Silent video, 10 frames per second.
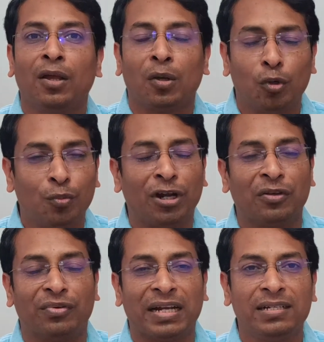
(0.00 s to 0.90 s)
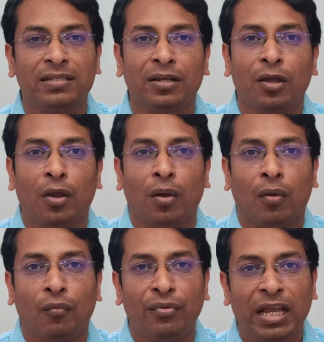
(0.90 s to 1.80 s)
Good morning friends.
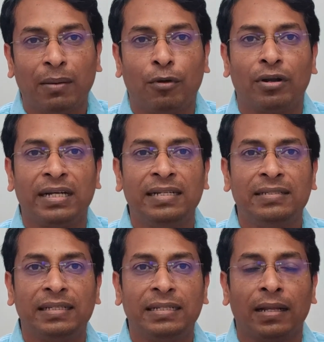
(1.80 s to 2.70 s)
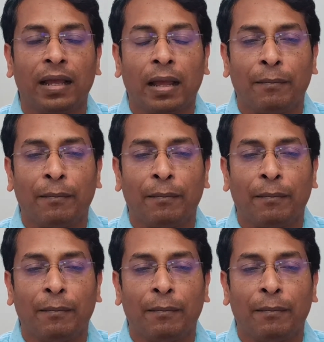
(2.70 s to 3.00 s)
We have already seen